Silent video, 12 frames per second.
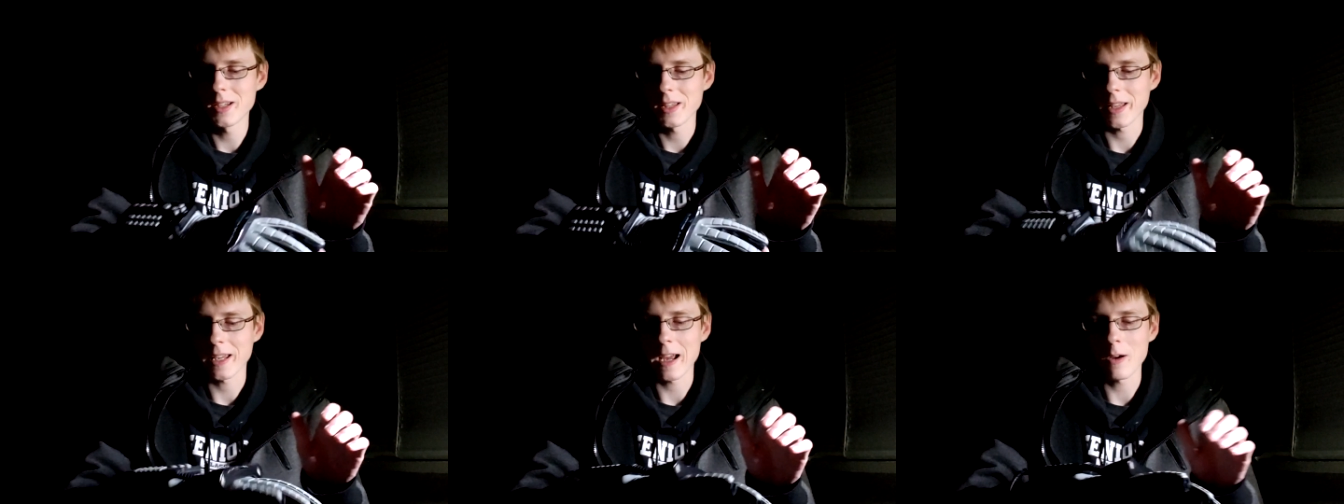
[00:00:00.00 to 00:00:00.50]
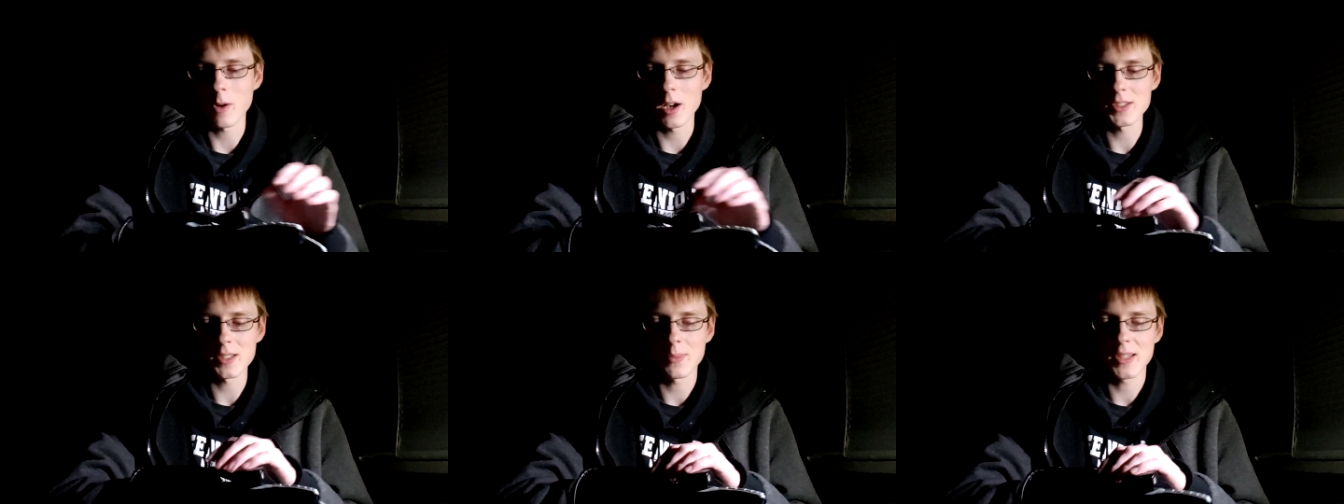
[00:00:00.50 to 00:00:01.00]
Like, how
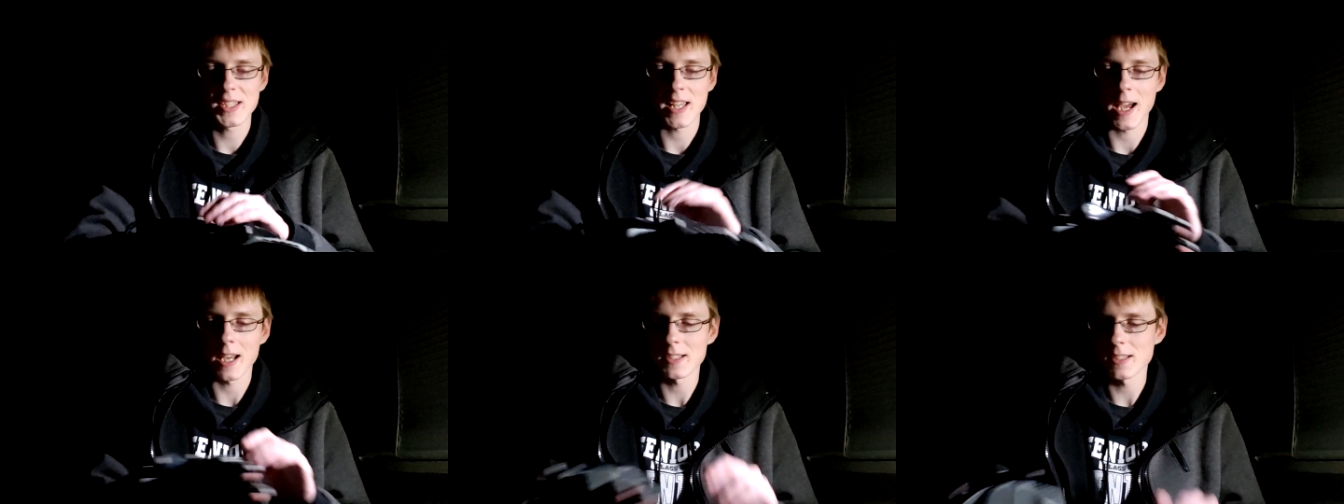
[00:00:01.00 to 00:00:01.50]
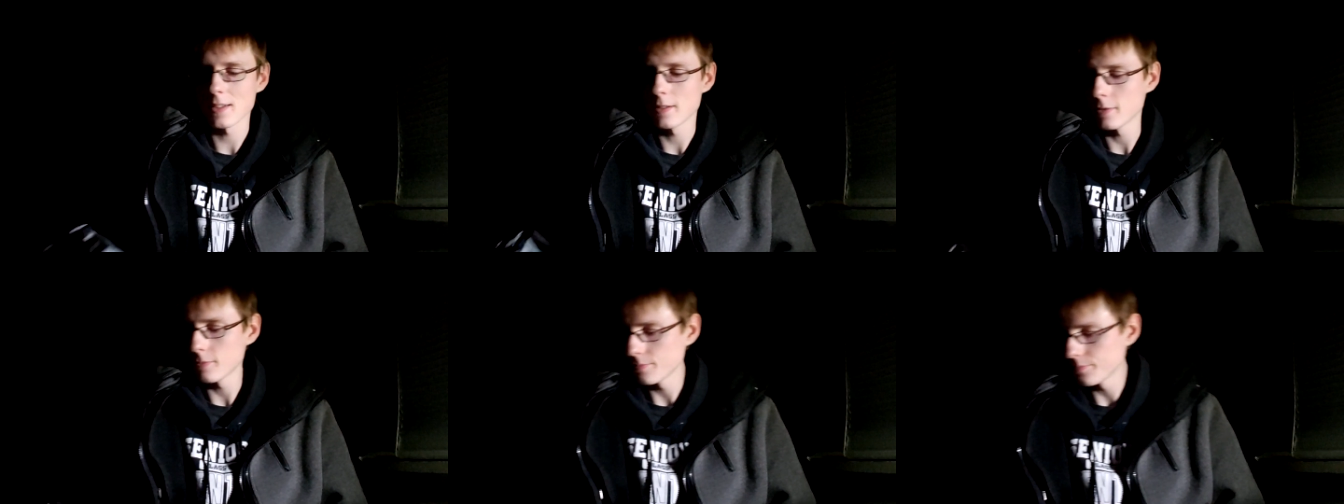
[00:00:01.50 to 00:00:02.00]
awesome is that?
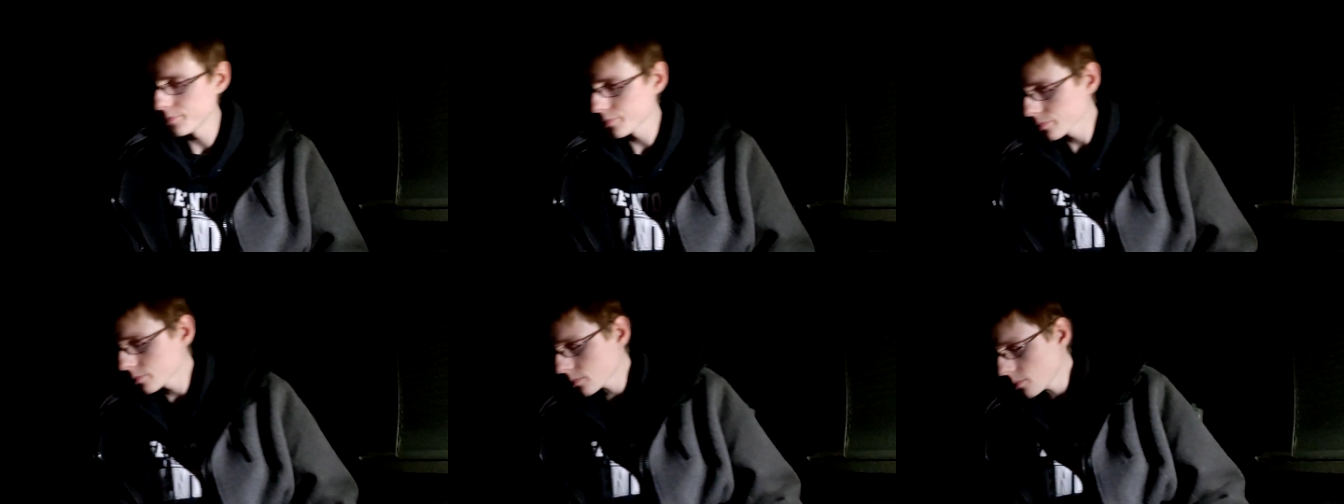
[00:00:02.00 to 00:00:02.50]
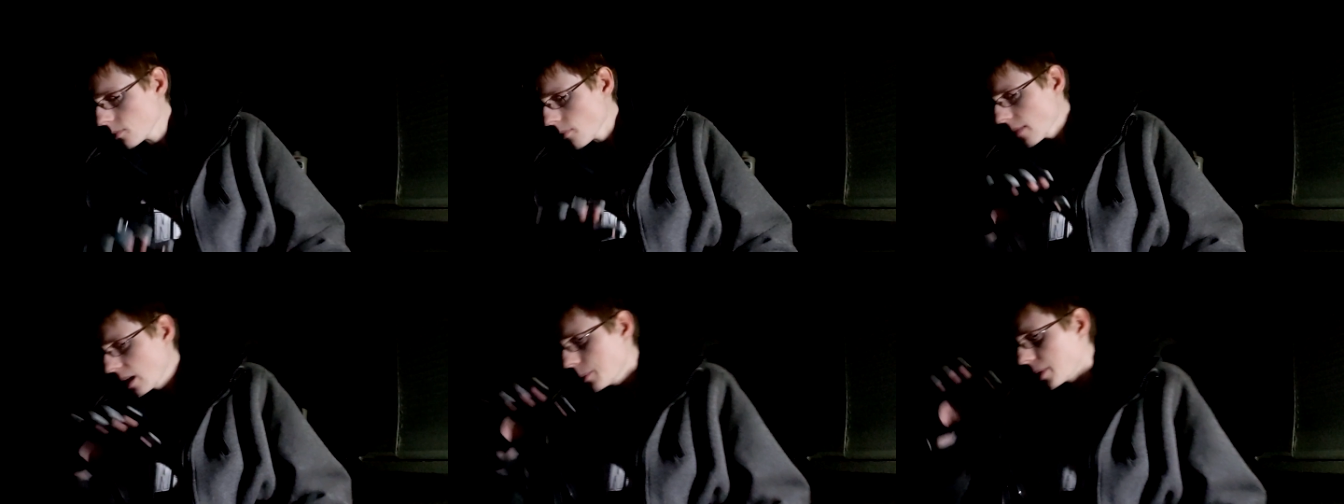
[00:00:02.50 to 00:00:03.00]

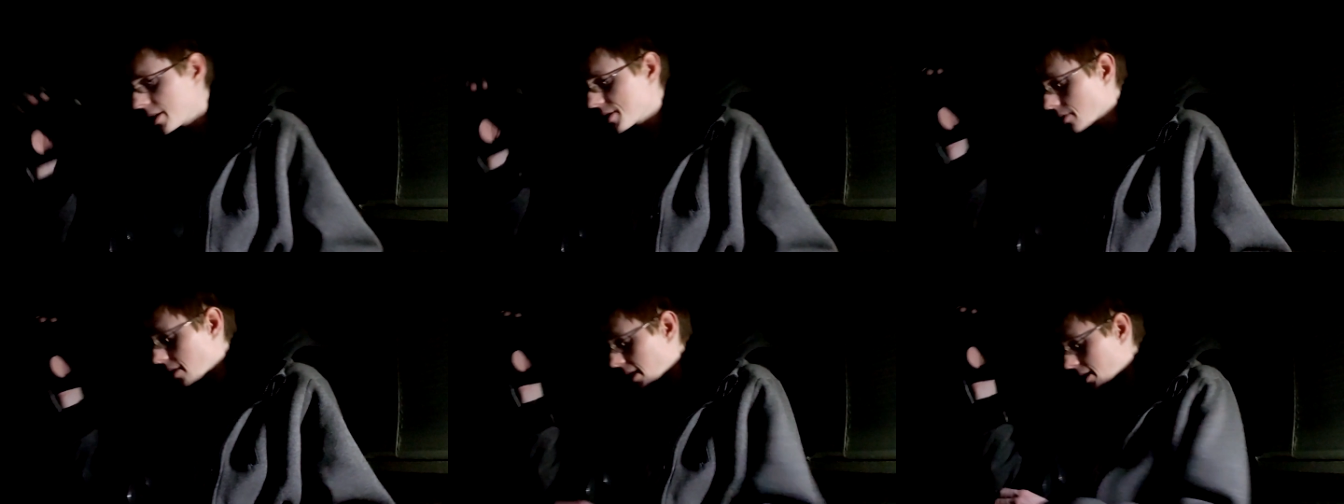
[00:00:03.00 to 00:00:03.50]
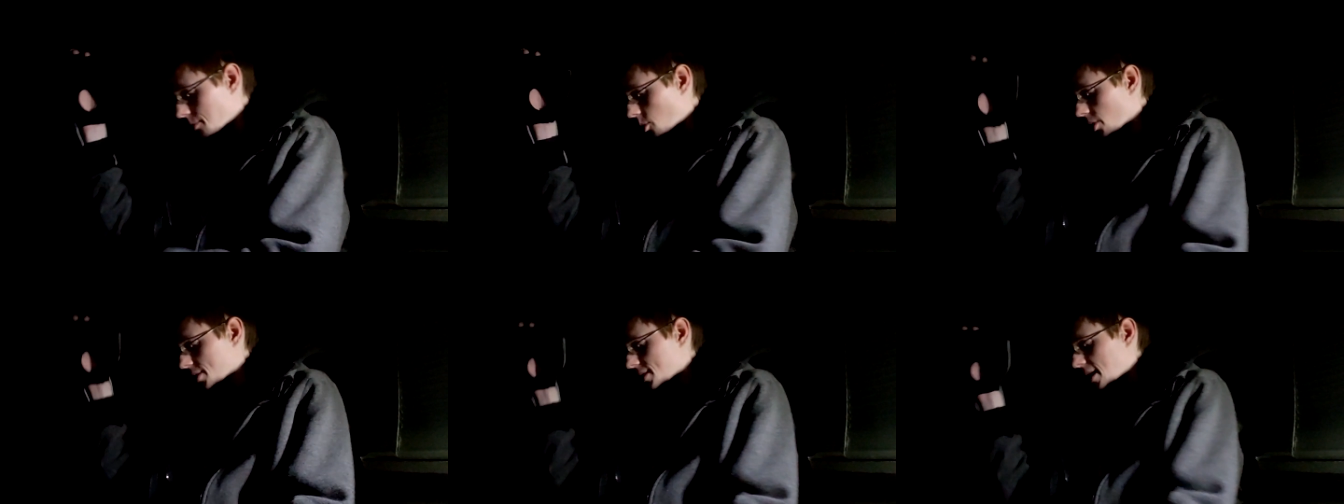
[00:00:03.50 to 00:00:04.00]
But so gonna get
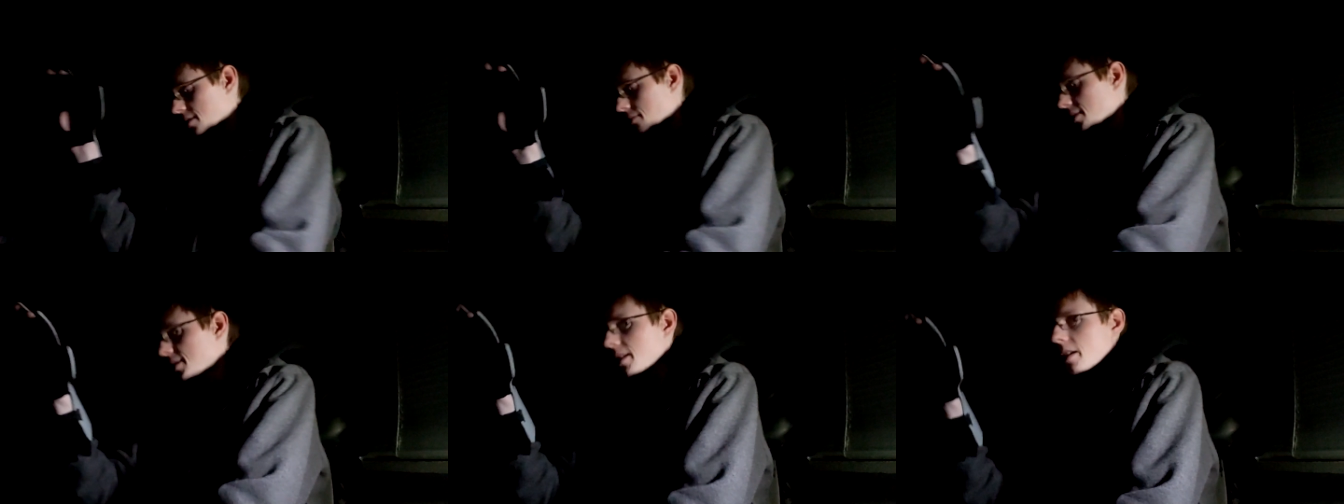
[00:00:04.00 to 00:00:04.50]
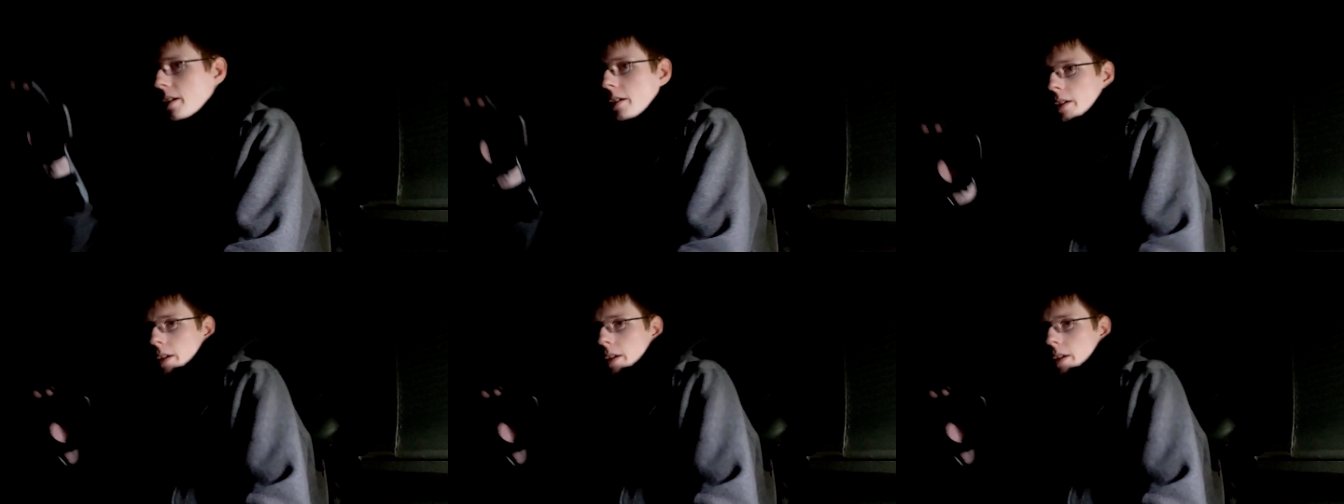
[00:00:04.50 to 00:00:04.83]
more accessories here.